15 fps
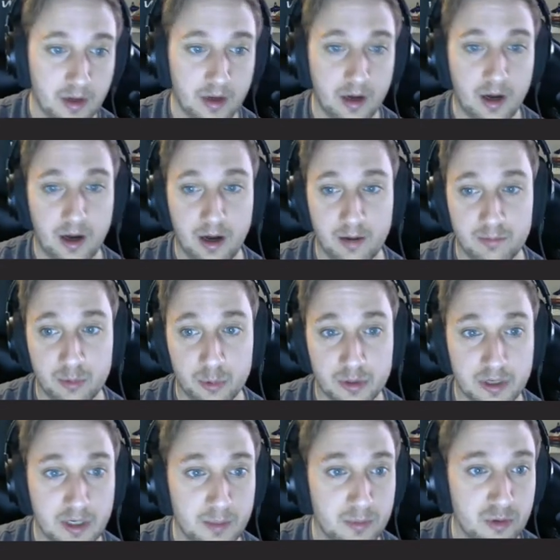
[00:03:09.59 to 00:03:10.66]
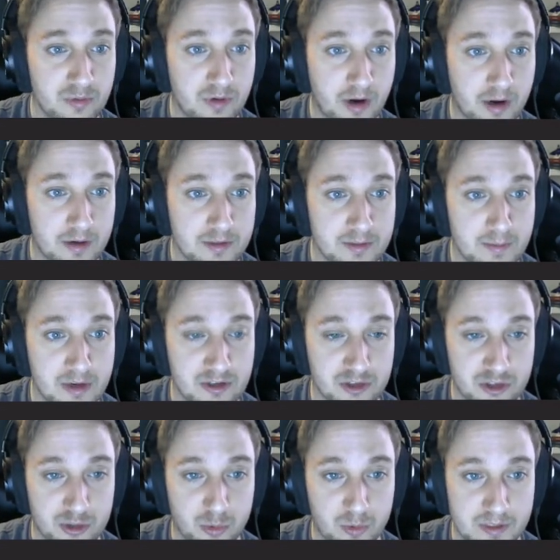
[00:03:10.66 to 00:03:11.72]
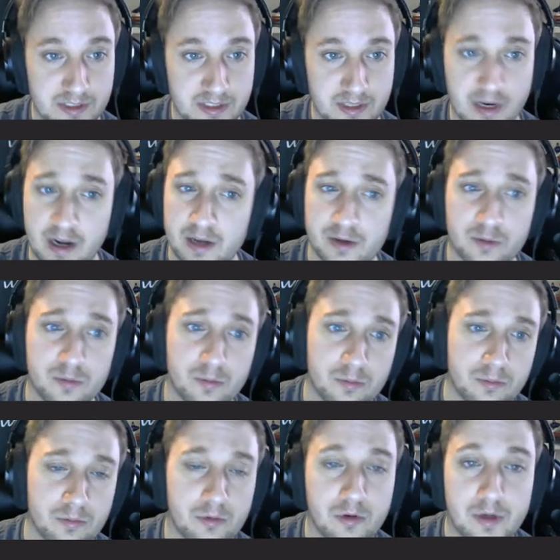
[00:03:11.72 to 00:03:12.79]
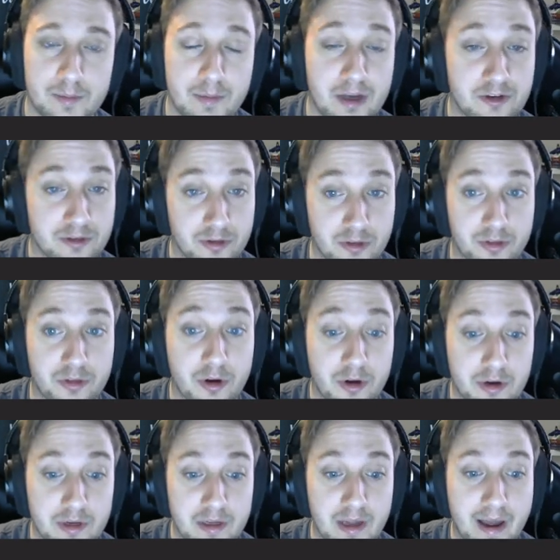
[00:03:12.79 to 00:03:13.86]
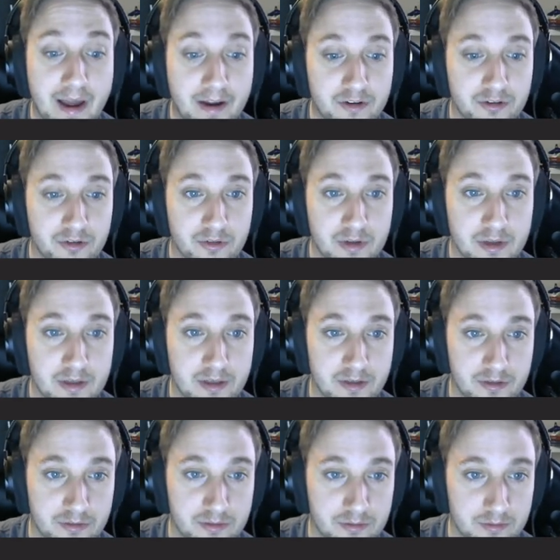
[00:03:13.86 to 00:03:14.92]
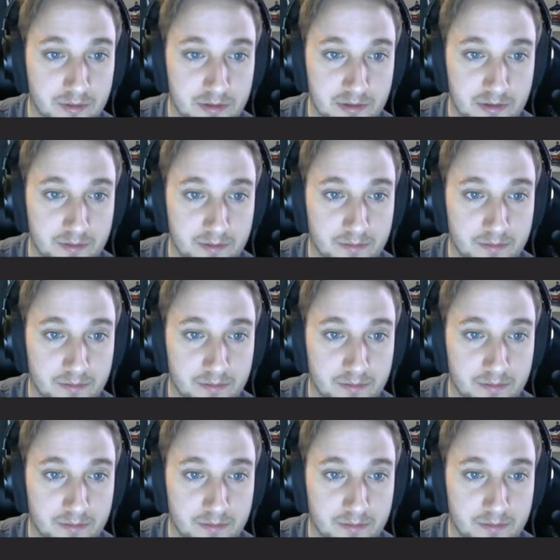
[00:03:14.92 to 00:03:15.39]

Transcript: But we're gonna move on to measure 29, or really measure 30 actually, because it's a